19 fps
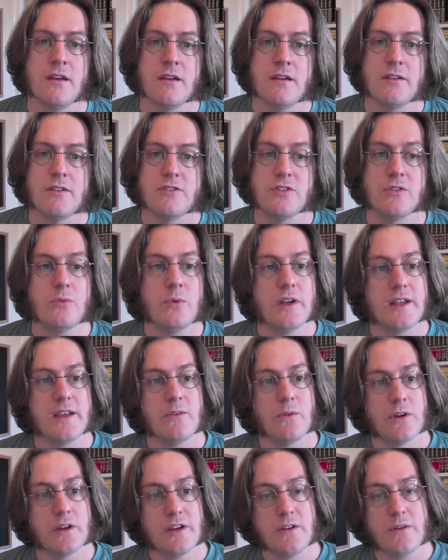So what
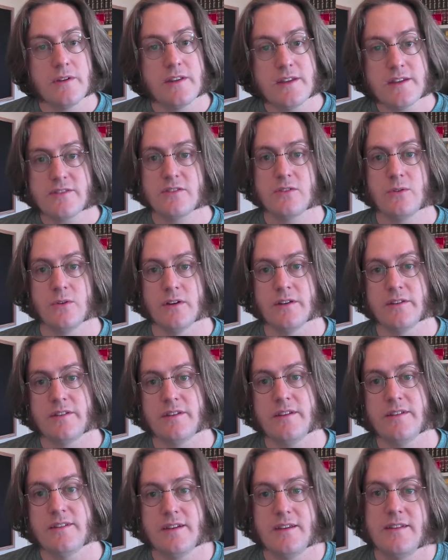we're going to do in this course
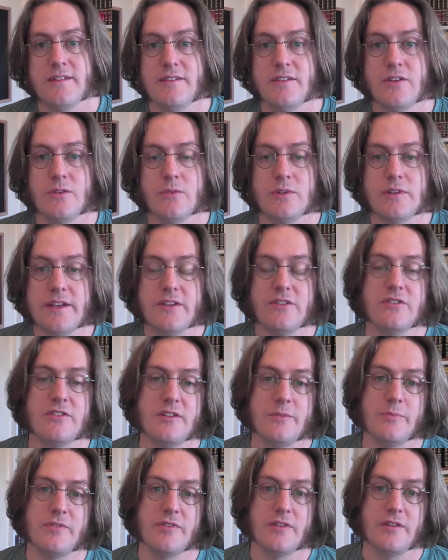is to consider
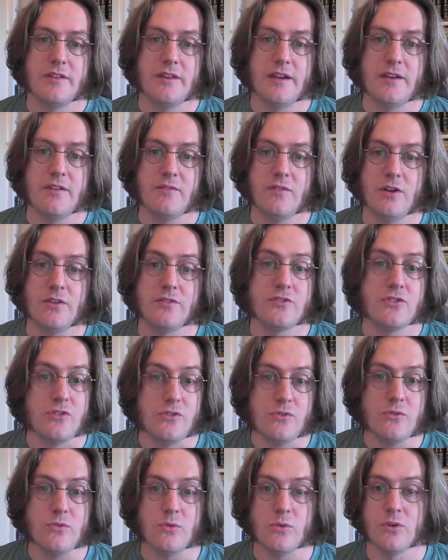relationships that involve
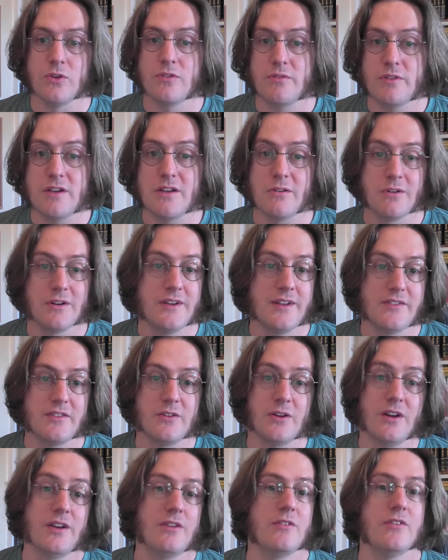2 or 3 or a dozen
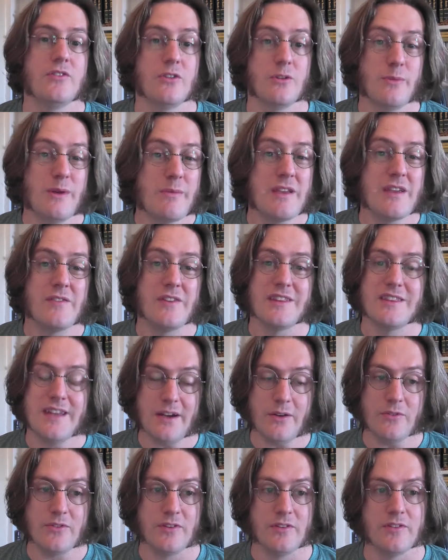or hundreds or maybe even
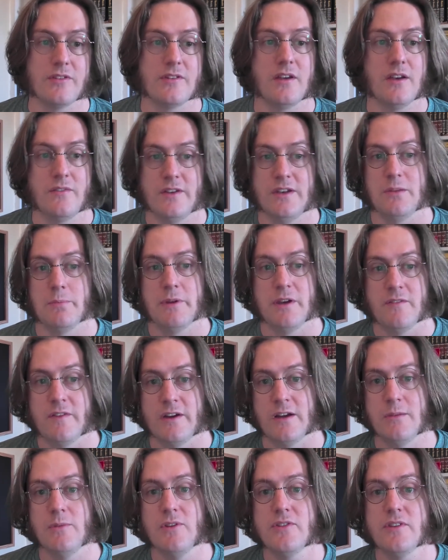thousands of independent
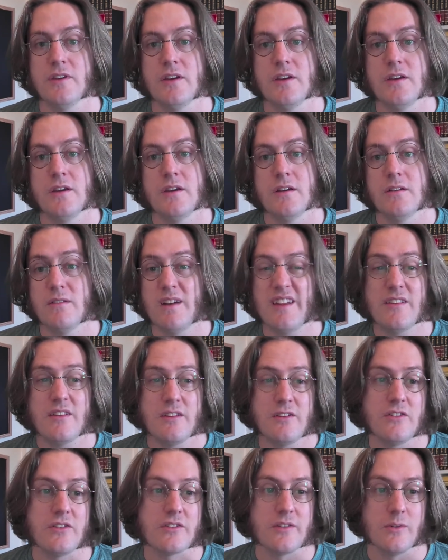variables, rather
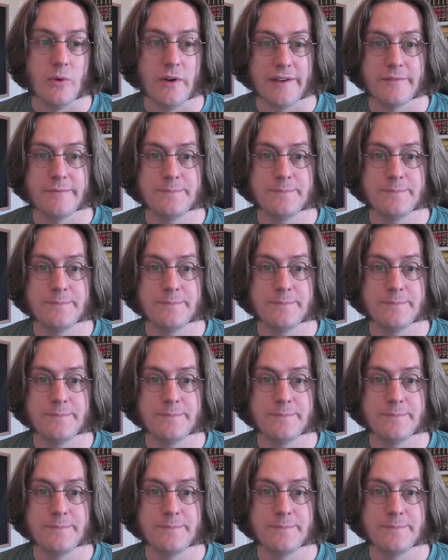than just the one.